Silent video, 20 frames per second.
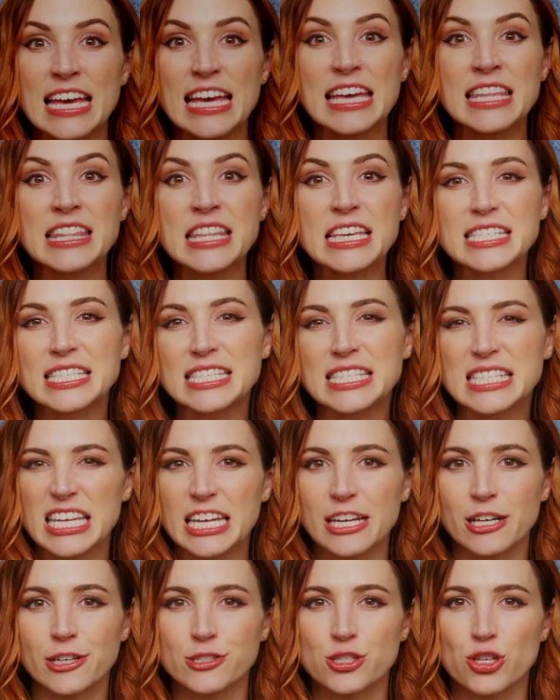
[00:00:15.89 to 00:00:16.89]
In this
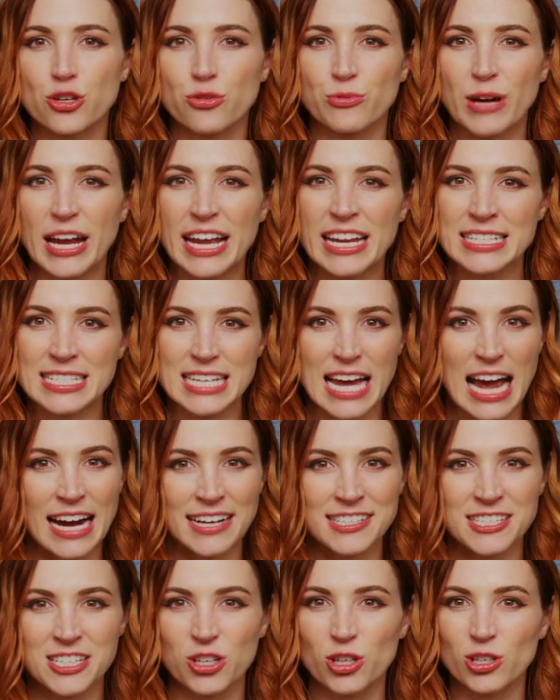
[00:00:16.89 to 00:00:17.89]
tiered terrain
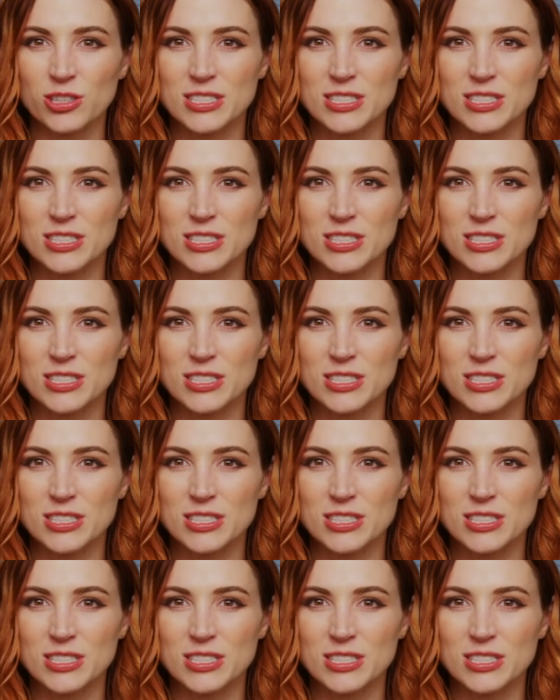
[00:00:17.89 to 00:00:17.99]
tactical